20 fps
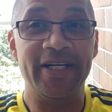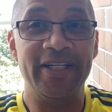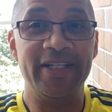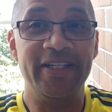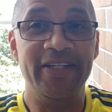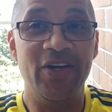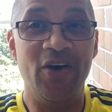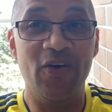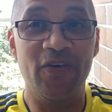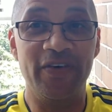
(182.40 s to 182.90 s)

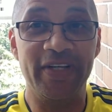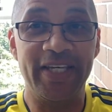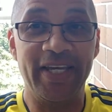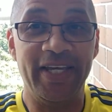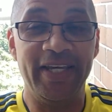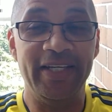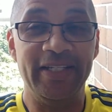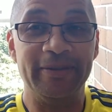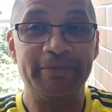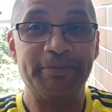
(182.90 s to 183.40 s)

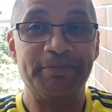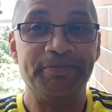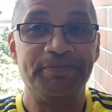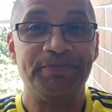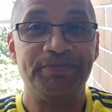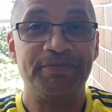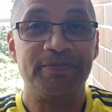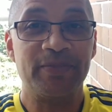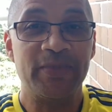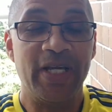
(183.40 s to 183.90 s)
Novocaine.
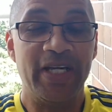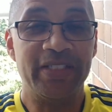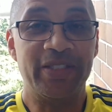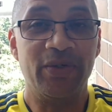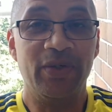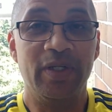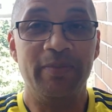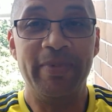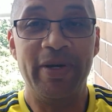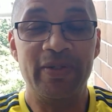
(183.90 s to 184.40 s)
I
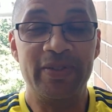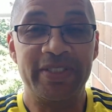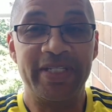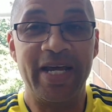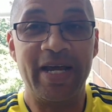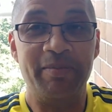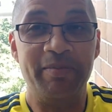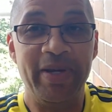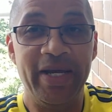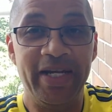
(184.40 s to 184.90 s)
told him I was
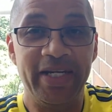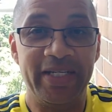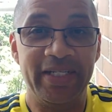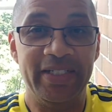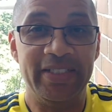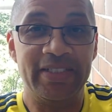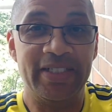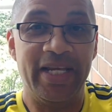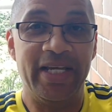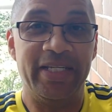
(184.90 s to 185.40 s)
diabetic, and
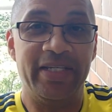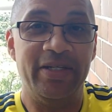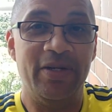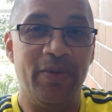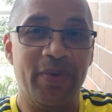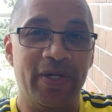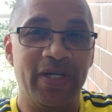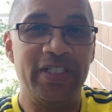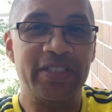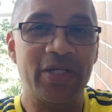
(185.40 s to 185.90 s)
he's like, you know
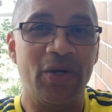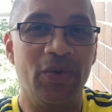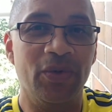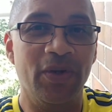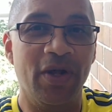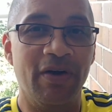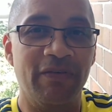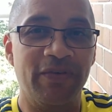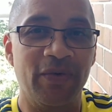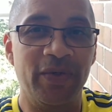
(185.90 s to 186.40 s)
what, let's
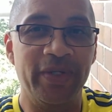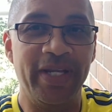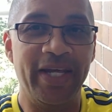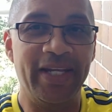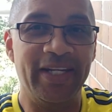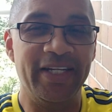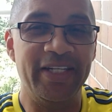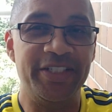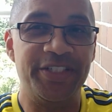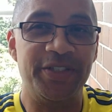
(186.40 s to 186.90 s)
hold off on
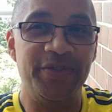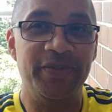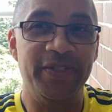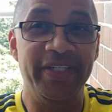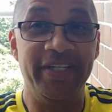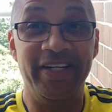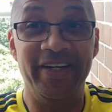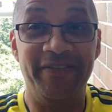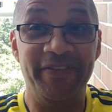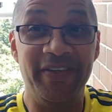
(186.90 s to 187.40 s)
that unless you
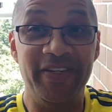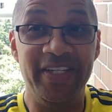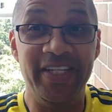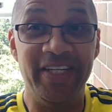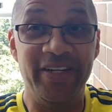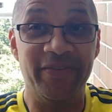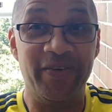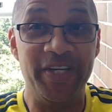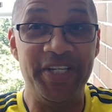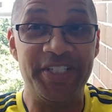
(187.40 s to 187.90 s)
need it. If you
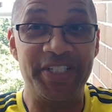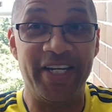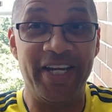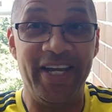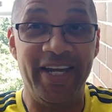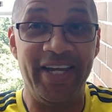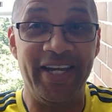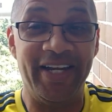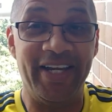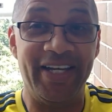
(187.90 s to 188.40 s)
need it, raise your
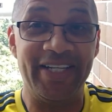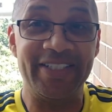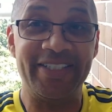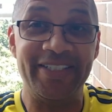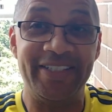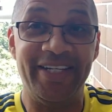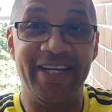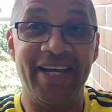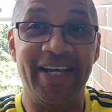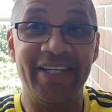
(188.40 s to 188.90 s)
hand. I
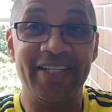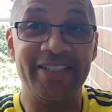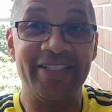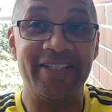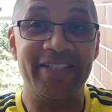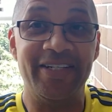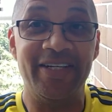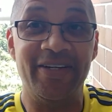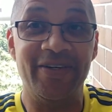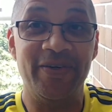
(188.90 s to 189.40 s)
said, yeah, I'll let
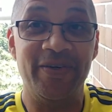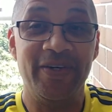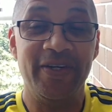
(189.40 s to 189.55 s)
you know.